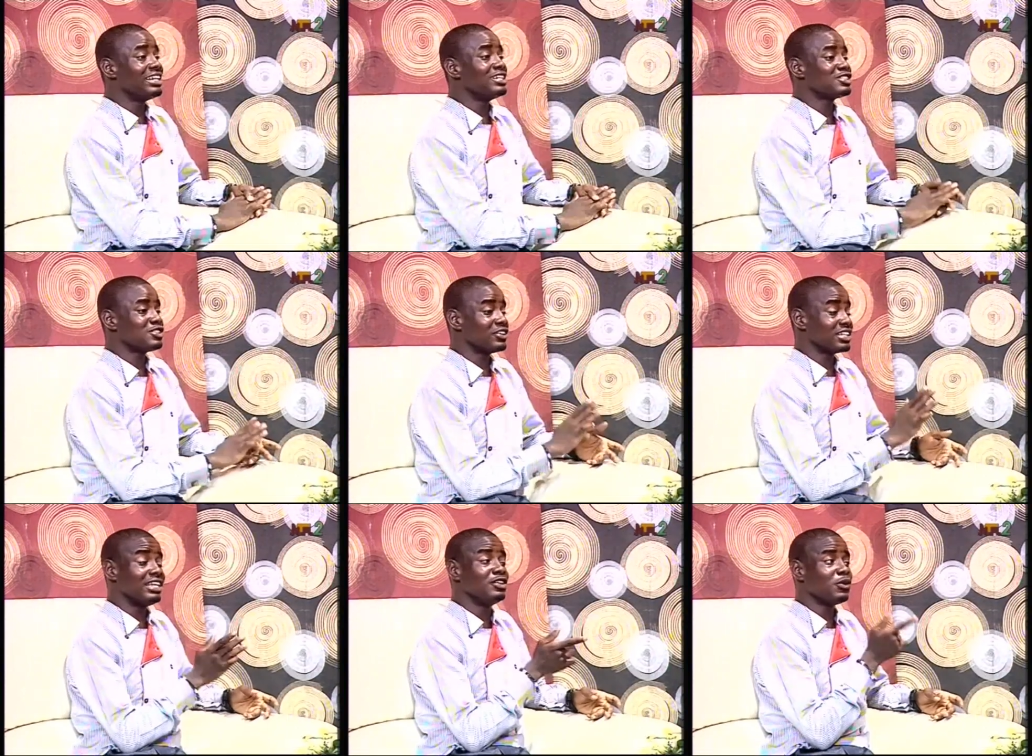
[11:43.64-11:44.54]
not
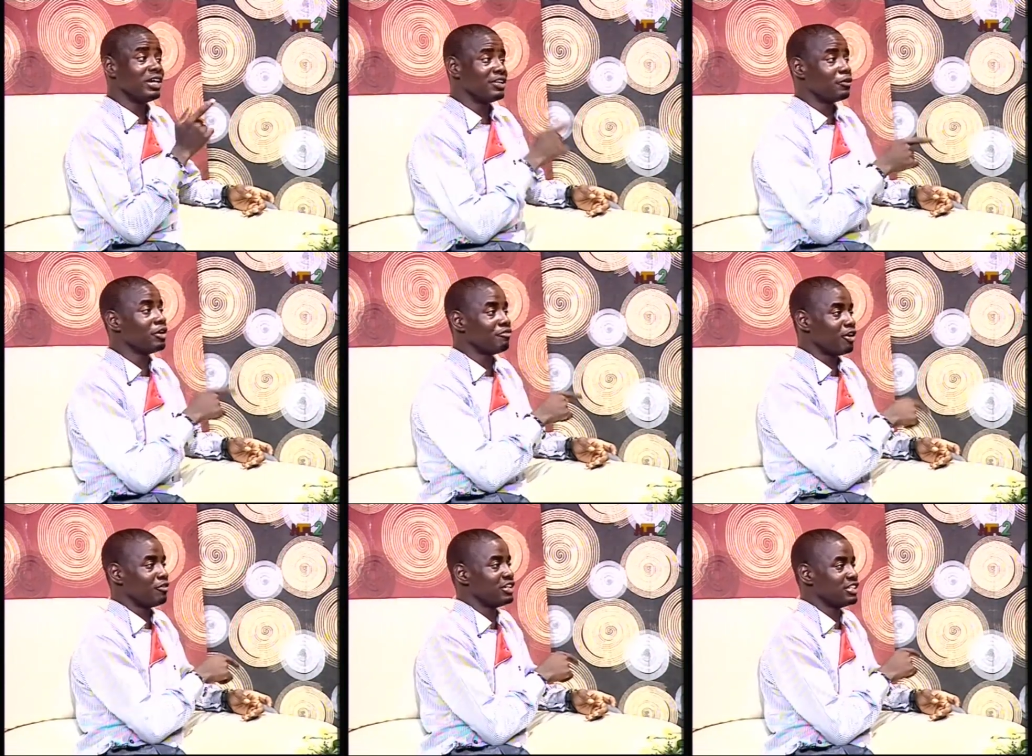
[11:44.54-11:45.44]
stock. No, in grey
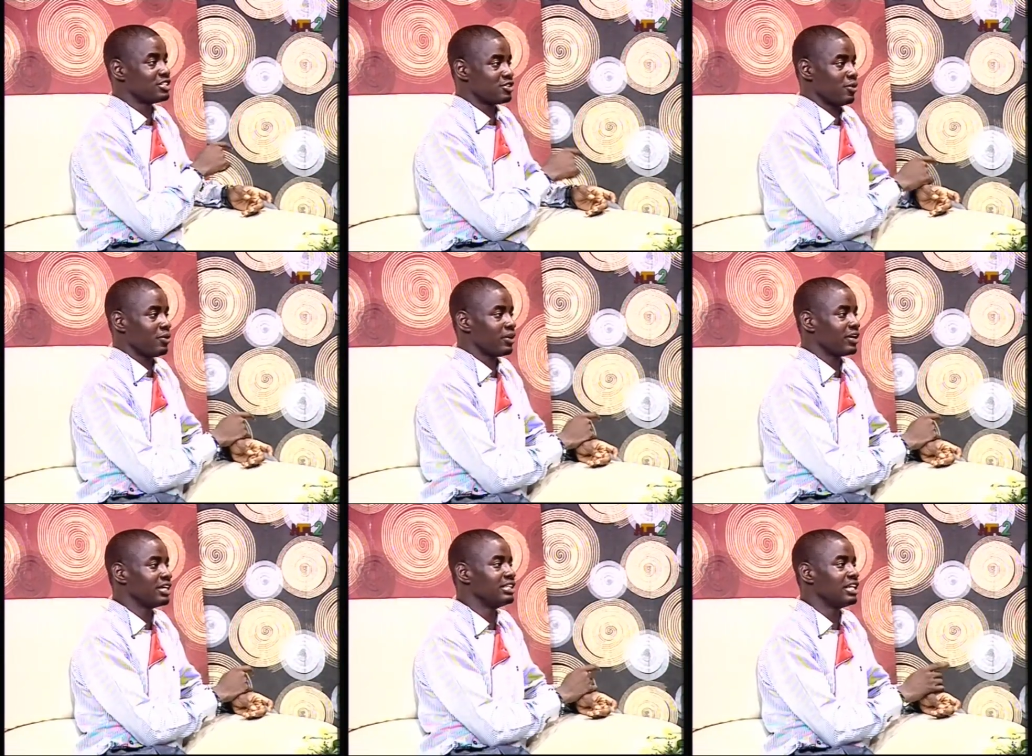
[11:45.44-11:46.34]
velvet store.
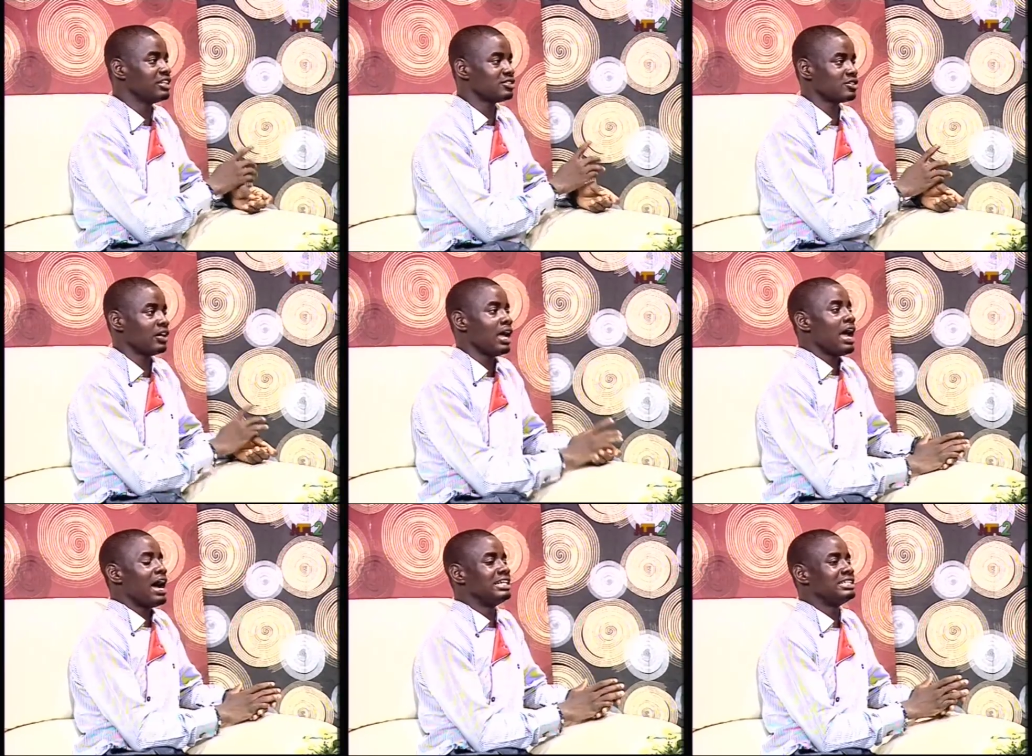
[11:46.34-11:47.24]
Oh, okay.
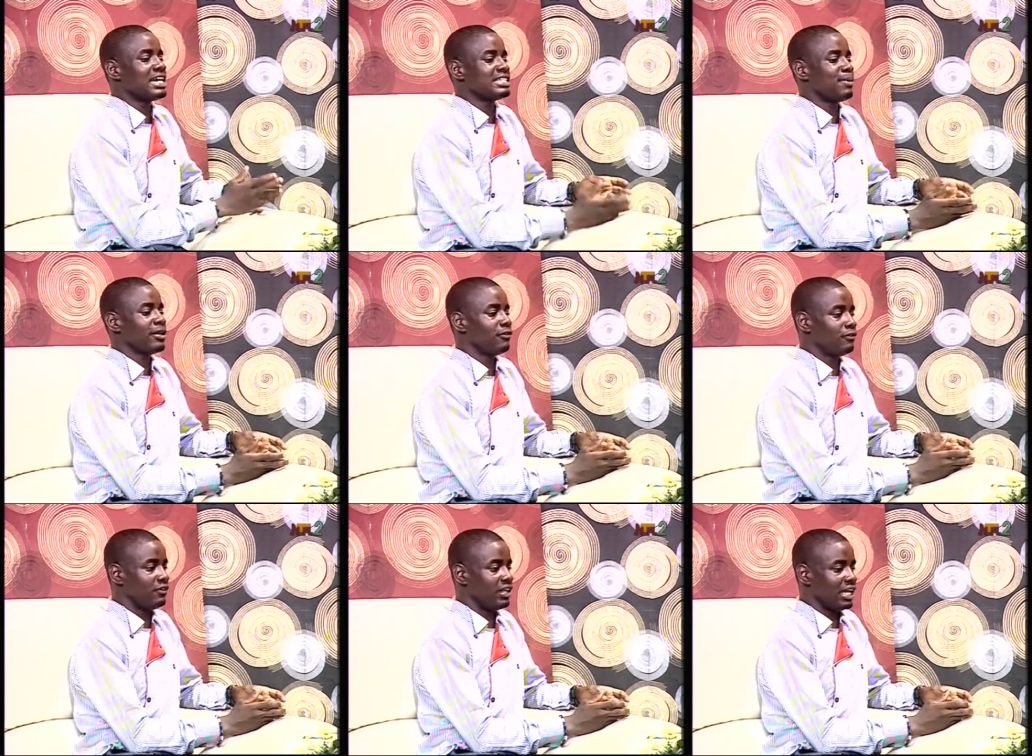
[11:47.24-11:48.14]
And that's part
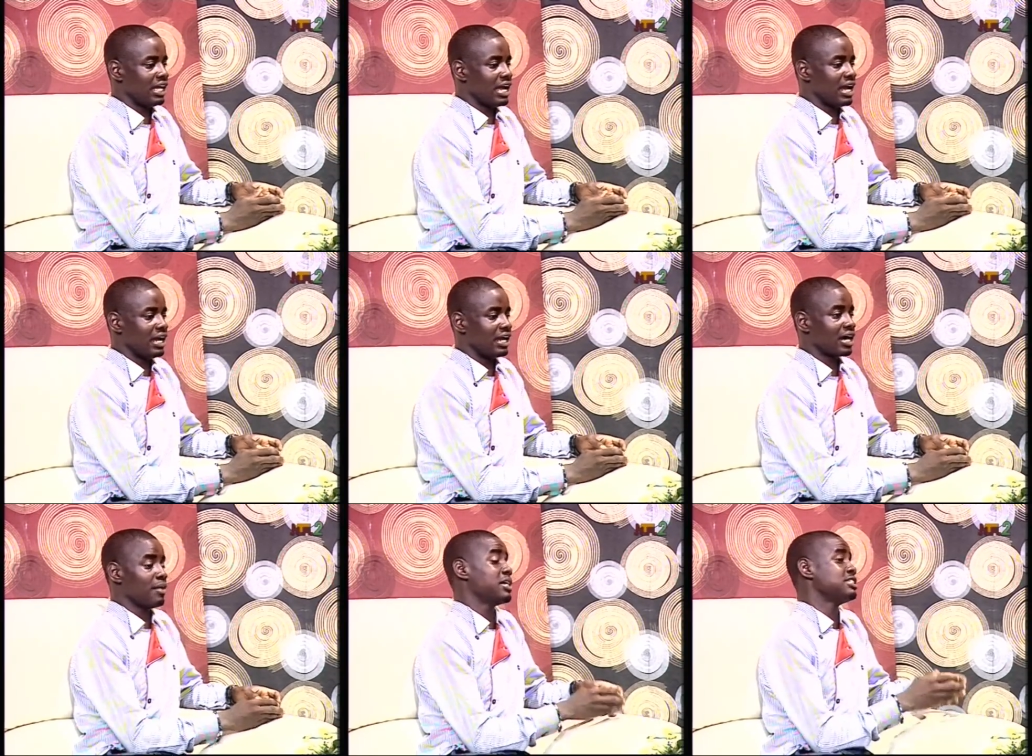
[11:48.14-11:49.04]
of the uh,
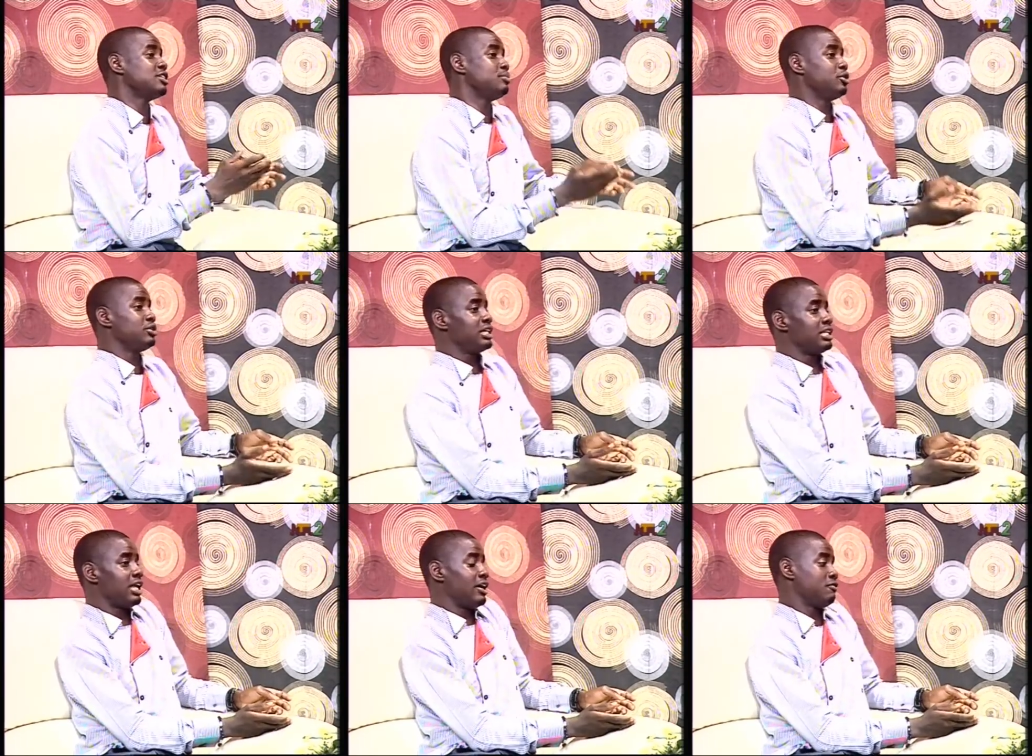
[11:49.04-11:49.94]
capacity
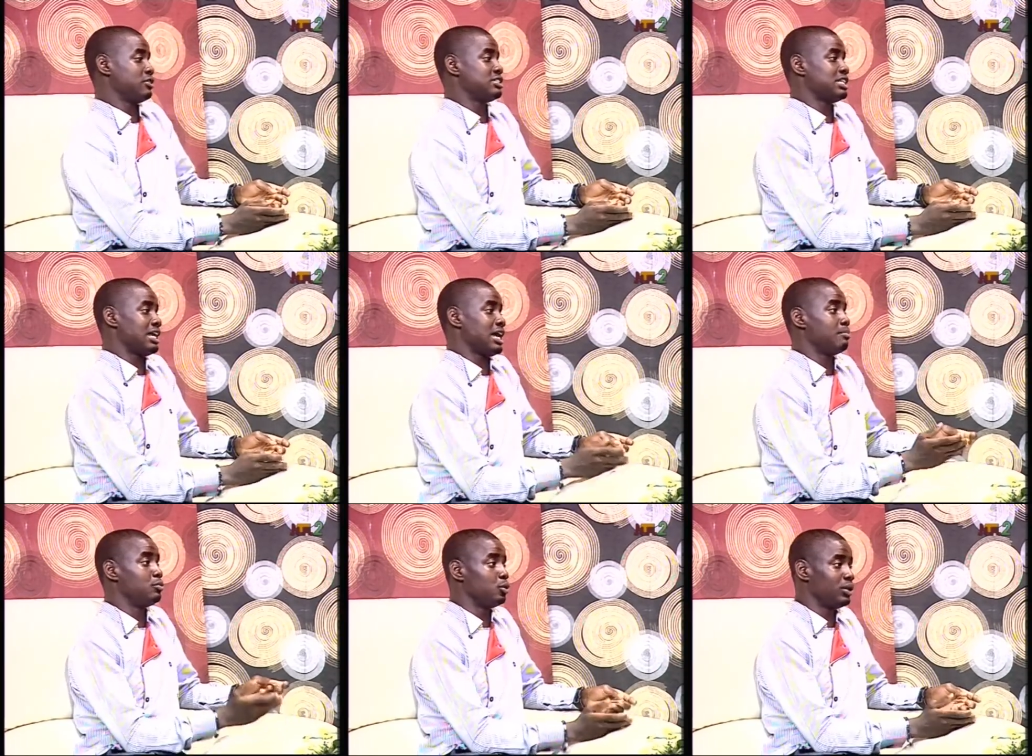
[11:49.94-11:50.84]
building efforts that
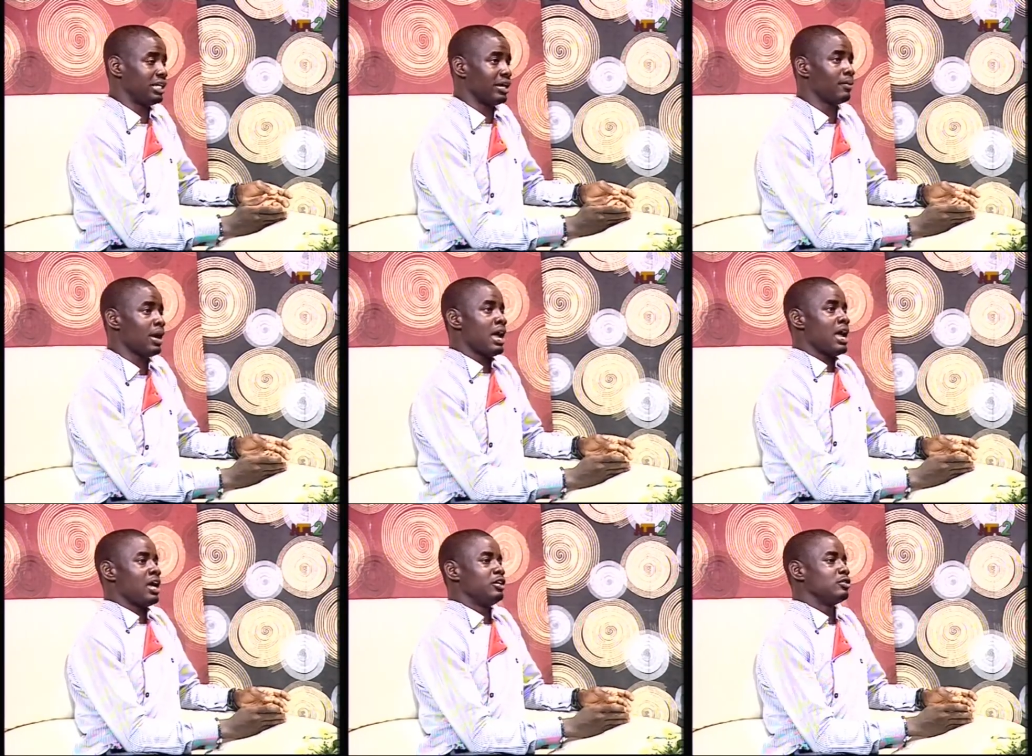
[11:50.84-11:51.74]
I'm doing now.
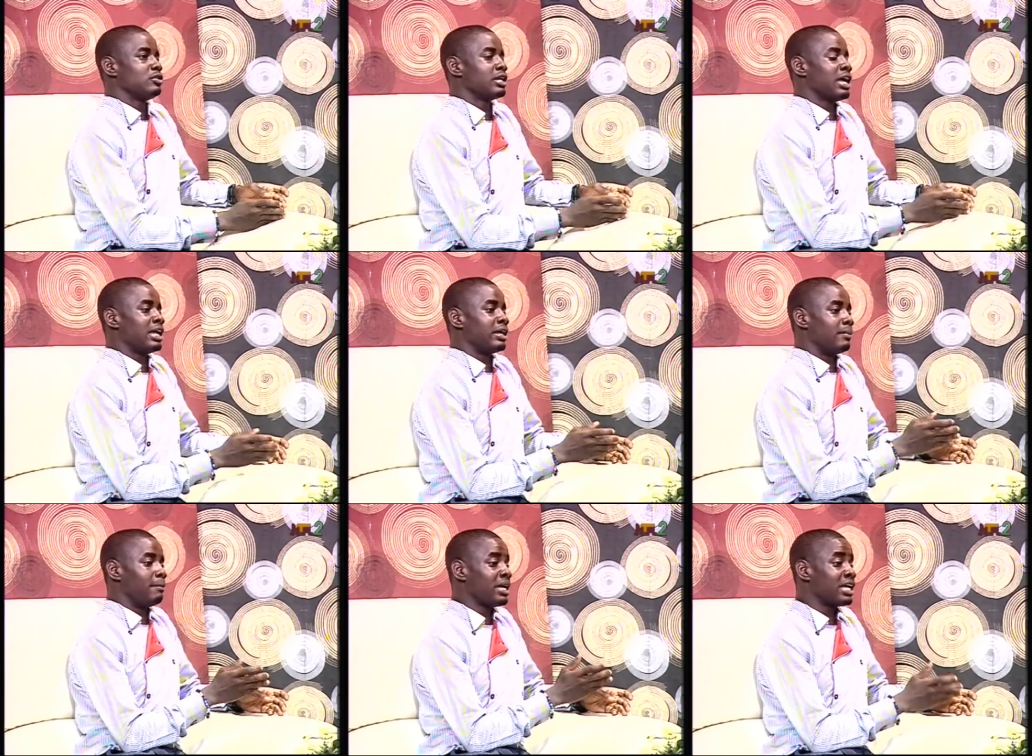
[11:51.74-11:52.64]
You know, uh,
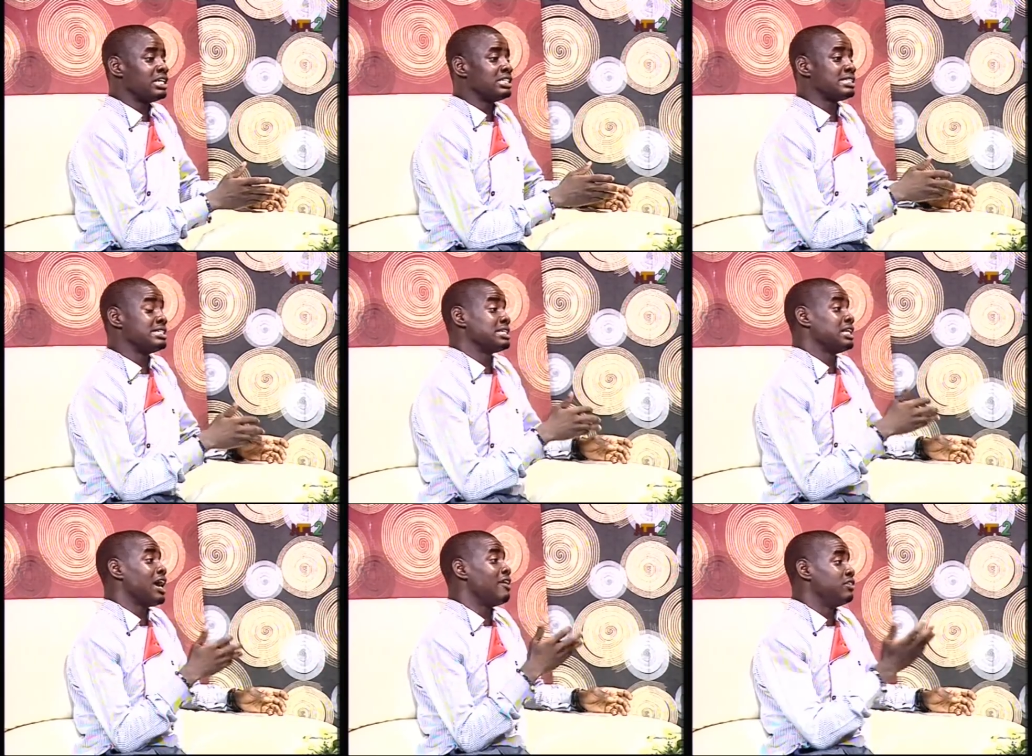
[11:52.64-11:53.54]
making it
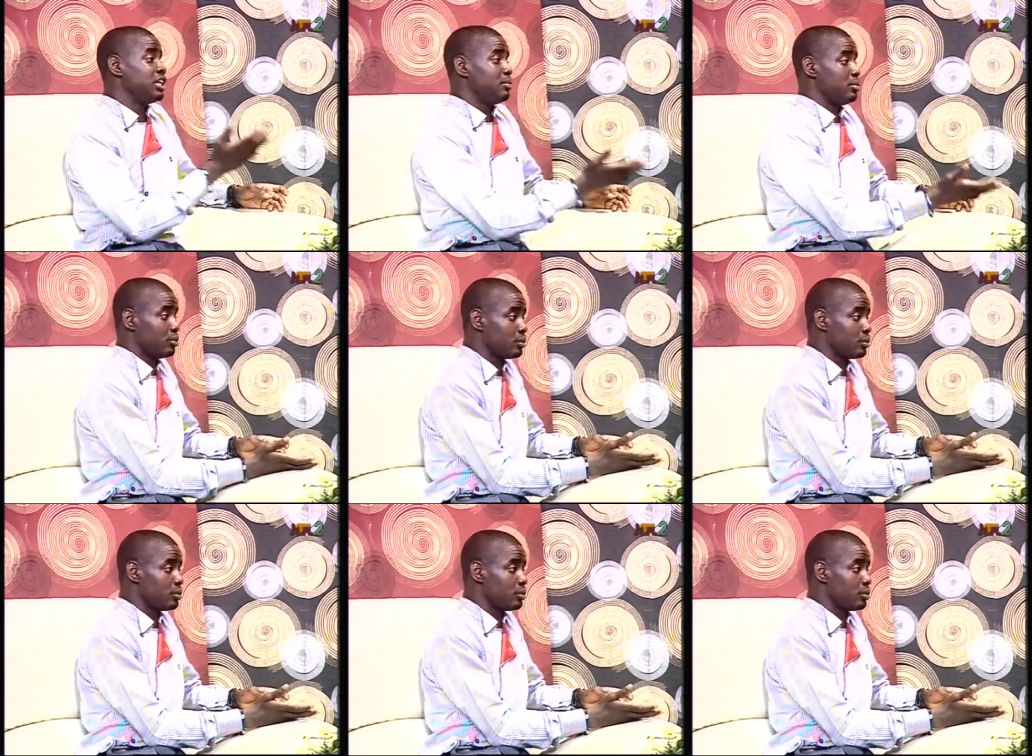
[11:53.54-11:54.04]
easily available